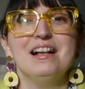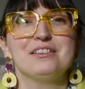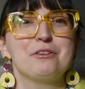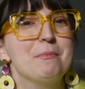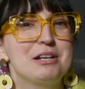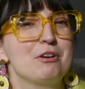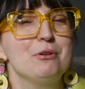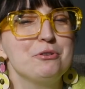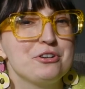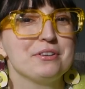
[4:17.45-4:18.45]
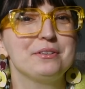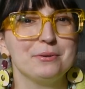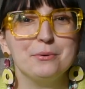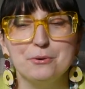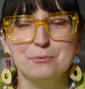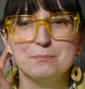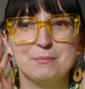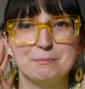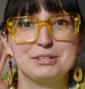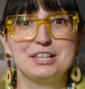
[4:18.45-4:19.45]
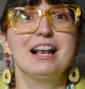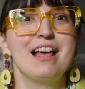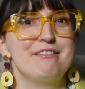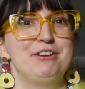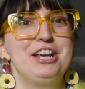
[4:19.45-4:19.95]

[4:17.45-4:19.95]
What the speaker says: So my solution to still have